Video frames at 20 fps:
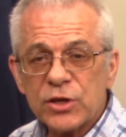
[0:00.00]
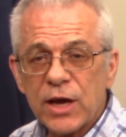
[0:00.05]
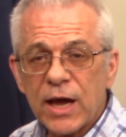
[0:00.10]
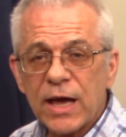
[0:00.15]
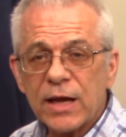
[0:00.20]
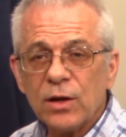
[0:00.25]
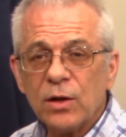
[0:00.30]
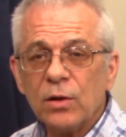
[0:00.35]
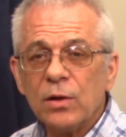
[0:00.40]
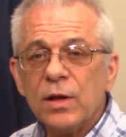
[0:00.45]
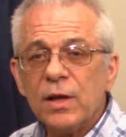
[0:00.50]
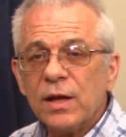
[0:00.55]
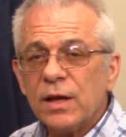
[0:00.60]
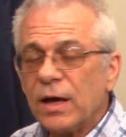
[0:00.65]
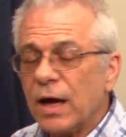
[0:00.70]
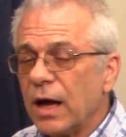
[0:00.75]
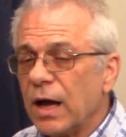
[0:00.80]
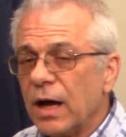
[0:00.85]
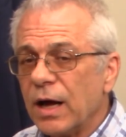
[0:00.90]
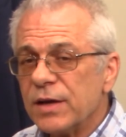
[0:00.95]
channel,
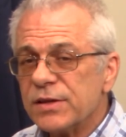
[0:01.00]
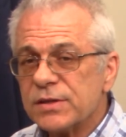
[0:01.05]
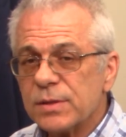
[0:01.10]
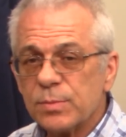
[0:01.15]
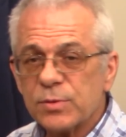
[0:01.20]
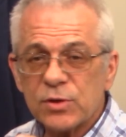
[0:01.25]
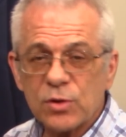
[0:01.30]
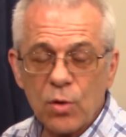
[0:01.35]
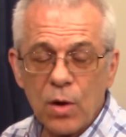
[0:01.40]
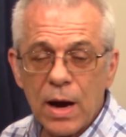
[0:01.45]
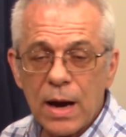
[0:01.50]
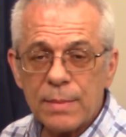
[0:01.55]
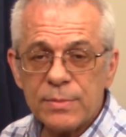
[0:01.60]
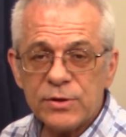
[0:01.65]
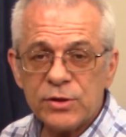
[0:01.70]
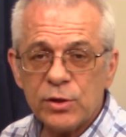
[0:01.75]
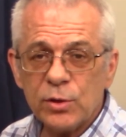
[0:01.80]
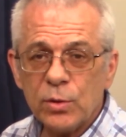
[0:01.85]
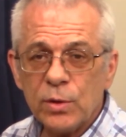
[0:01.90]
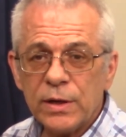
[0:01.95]

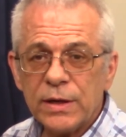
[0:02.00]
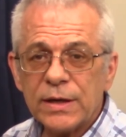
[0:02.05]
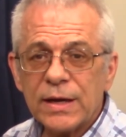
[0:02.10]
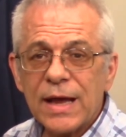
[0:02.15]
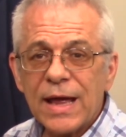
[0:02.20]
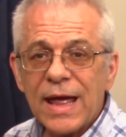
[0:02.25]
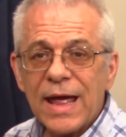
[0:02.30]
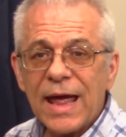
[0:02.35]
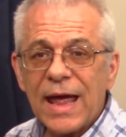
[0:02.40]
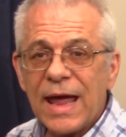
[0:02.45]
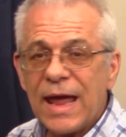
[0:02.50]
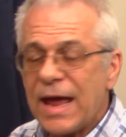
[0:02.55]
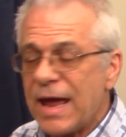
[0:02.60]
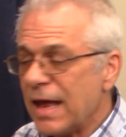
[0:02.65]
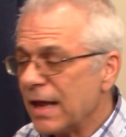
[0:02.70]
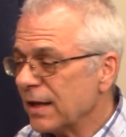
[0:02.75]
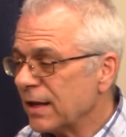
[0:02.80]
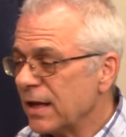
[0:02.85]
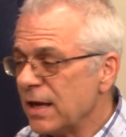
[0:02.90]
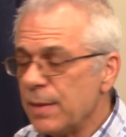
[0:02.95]
subscribe to it,
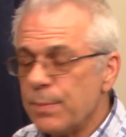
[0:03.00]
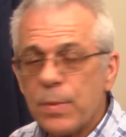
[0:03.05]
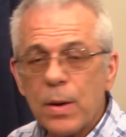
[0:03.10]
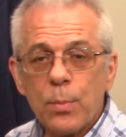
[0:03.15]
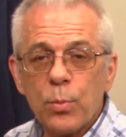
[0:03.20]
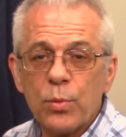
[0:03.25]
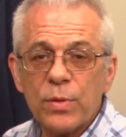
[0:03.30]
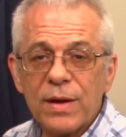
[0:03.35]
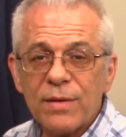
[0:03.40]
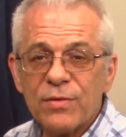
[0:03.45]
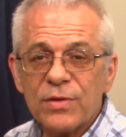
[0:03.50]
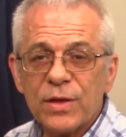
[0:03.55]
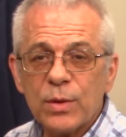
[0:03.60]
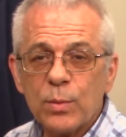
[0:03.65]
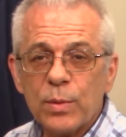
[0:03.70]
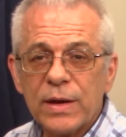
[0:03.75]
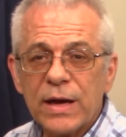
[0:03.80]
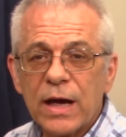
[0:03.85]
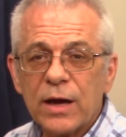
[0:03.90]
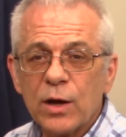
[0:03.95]
and keep up with
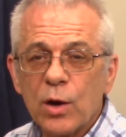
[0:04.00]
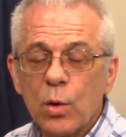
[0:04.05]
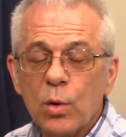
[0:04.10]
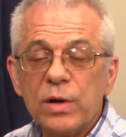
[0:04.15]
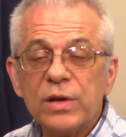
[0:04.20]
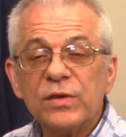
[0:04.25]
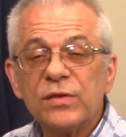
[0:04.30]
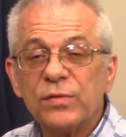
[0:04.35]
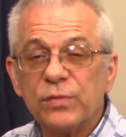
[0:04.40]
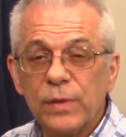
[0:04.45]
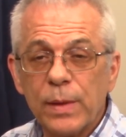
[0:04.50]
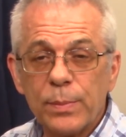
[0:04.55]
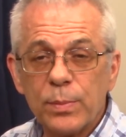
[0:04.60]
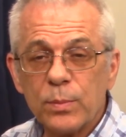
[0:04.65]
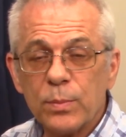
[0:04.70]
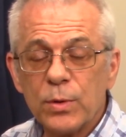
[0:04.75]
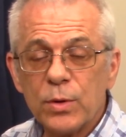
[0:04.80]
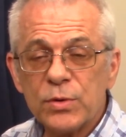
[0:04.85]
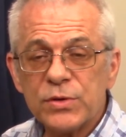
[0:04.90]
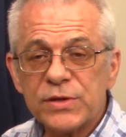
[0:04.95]
everything we got going. It's
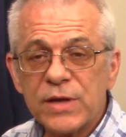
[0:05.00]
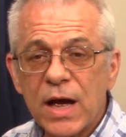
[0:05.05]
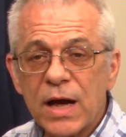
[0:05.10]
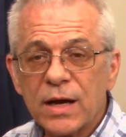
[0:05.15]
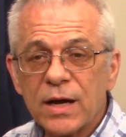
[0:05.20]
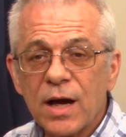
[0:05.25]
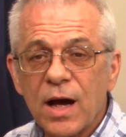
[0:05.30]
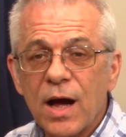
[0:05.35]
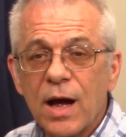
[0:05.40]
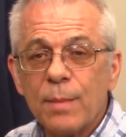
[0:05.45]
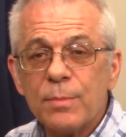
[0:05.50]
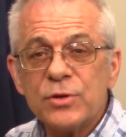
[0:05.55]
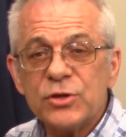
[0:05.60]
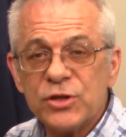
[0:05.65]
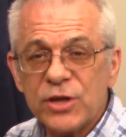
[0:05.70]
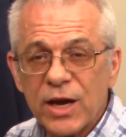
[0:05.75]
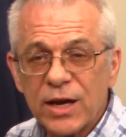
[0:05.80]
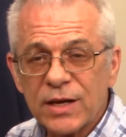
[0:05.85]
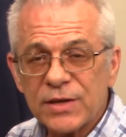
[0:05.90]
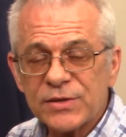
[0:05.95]
flipandbruce.com.
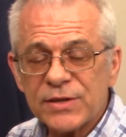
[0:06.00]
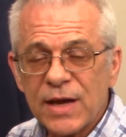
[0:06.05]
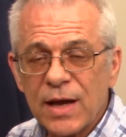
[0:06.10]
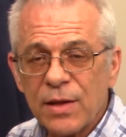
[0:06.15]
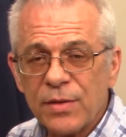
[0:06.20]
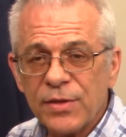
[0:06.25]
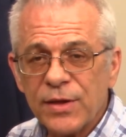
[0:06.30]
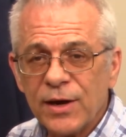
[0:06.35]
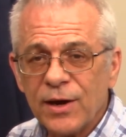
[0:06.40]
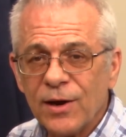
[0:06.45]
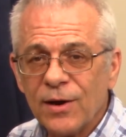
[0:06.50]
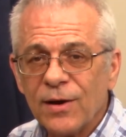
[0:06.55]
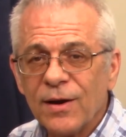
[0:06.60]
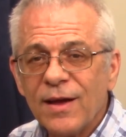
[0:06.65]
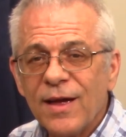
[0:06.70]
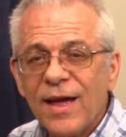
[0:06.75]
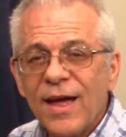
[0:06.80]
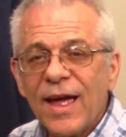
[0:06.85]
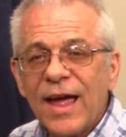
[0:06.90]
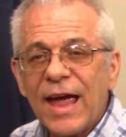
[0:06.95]
Check us out there.
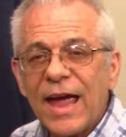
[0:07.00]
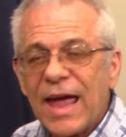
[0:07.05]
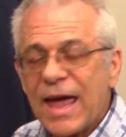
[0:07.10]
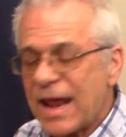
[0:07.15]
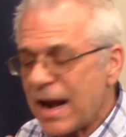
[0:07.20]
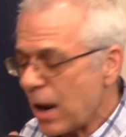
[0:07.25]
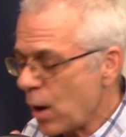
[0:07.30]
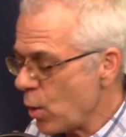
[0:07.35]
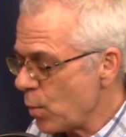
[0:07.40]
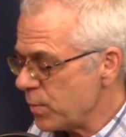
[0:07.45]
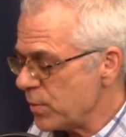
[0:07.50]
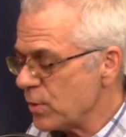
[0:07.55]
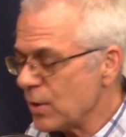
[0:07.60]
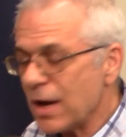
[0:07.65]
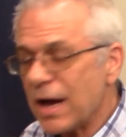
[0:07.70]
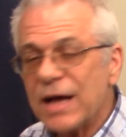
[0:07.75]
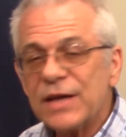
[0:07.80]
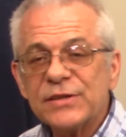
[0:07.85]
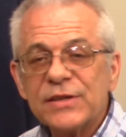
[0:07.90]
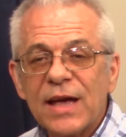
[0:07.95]
And I hope you
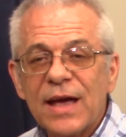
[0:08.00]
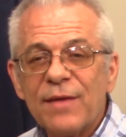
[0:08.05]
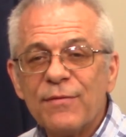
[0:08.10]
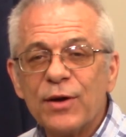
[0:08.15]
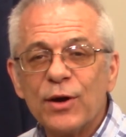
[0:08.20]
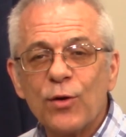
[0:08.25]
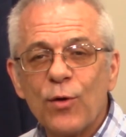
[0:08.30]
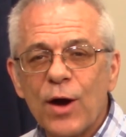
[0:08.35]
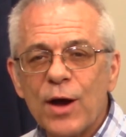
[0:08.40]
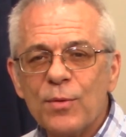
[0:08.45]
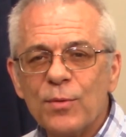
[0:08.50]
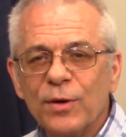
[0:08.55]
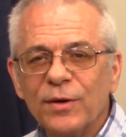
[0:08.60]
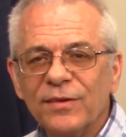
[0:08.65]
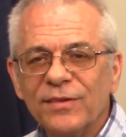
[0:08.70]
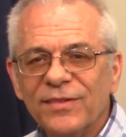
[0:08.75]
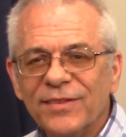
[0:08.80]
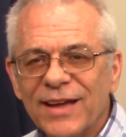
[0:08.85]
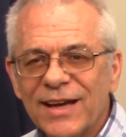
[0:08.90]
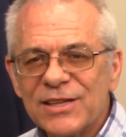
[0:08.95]
guys have a great
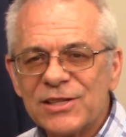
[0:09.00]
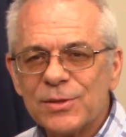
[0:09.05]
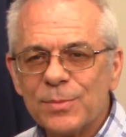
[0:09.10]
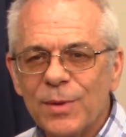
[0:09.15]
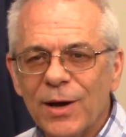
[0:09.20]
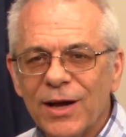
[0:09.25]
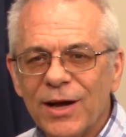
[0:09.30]
one. Thanks so